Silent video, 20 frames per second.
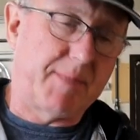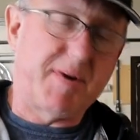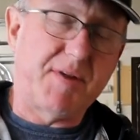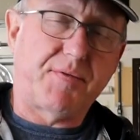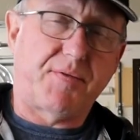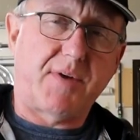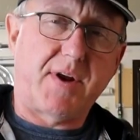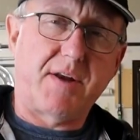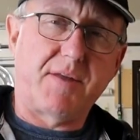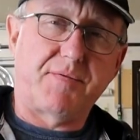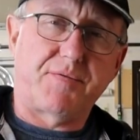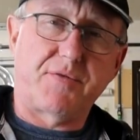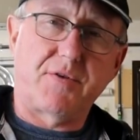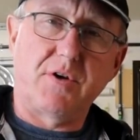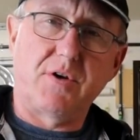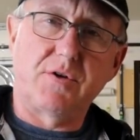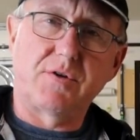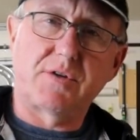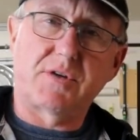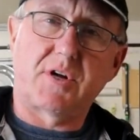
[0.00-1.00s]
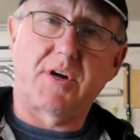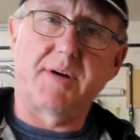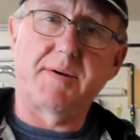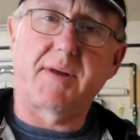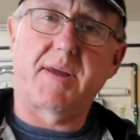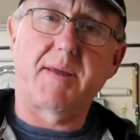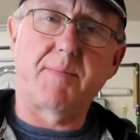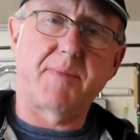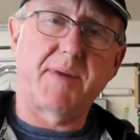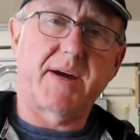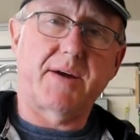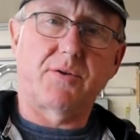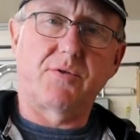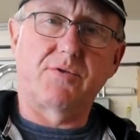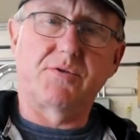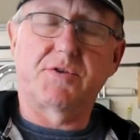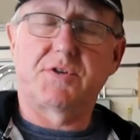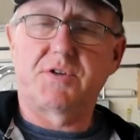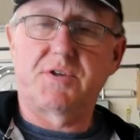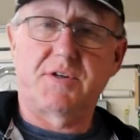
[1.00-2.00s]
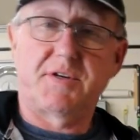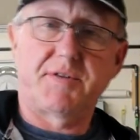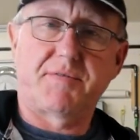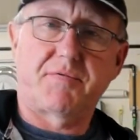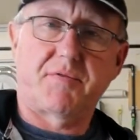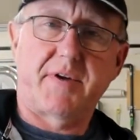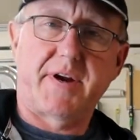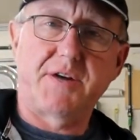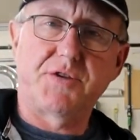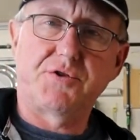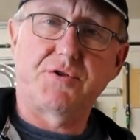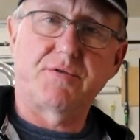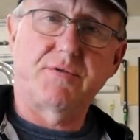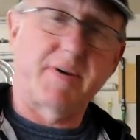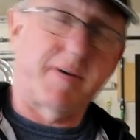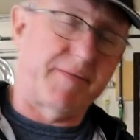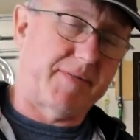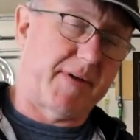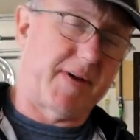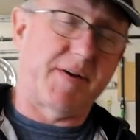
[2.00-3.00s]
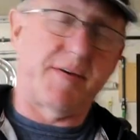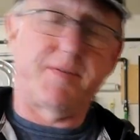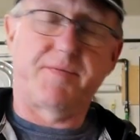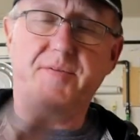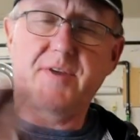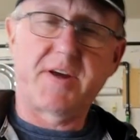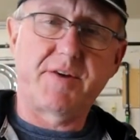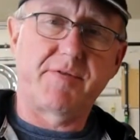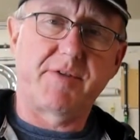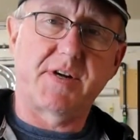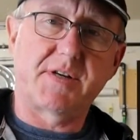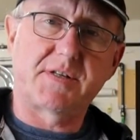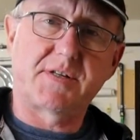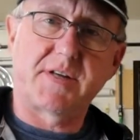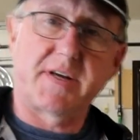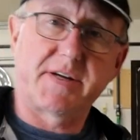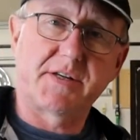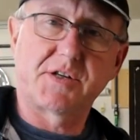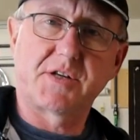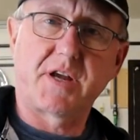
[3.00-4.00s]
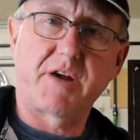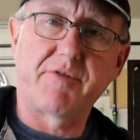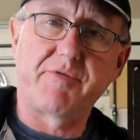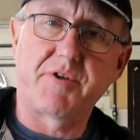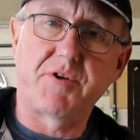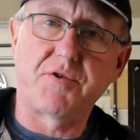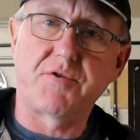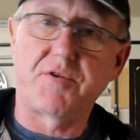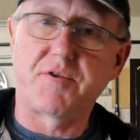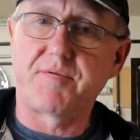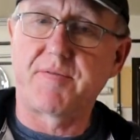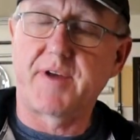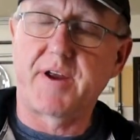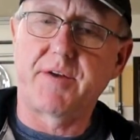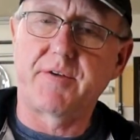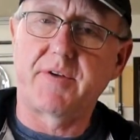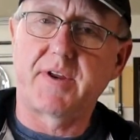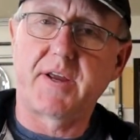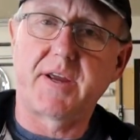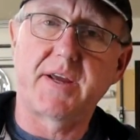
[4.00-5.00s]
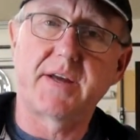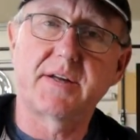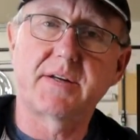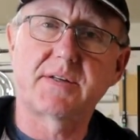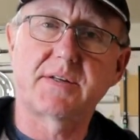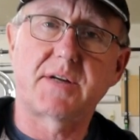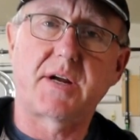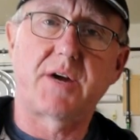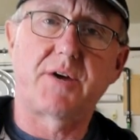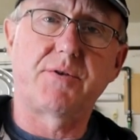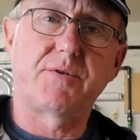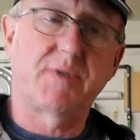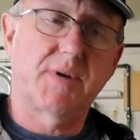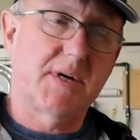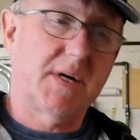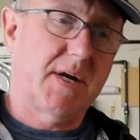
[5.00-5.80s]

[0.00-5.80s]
been threatening for a long time to get back onto the differential, and various things going on around here, so